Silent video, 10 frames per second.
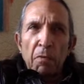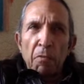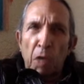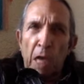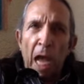
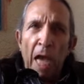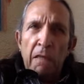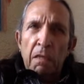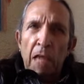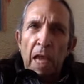
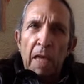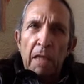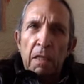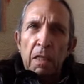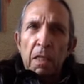forgot that
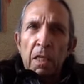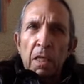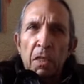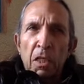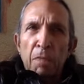
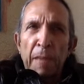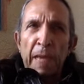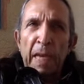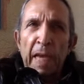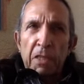these
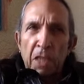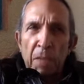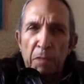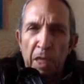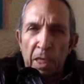men had
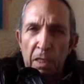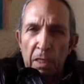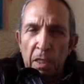something